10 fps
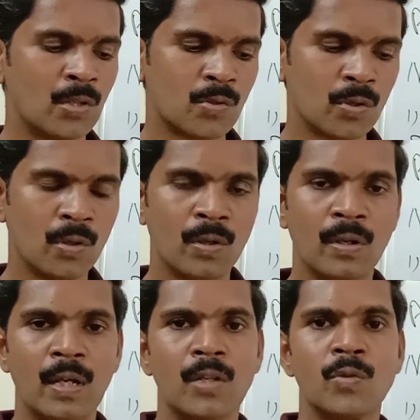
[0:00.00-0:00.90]

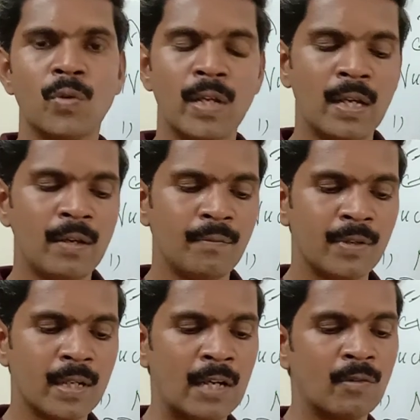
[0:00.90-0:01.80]
So today
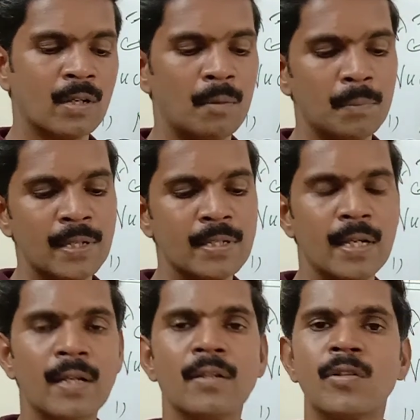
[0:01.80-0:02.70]
we have
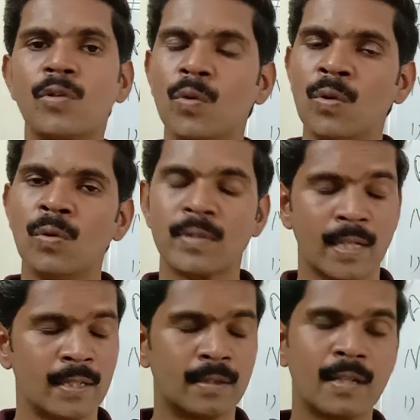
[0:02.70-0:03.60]
completed
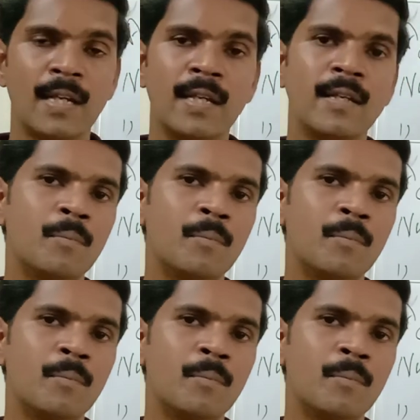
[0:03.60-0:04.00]
3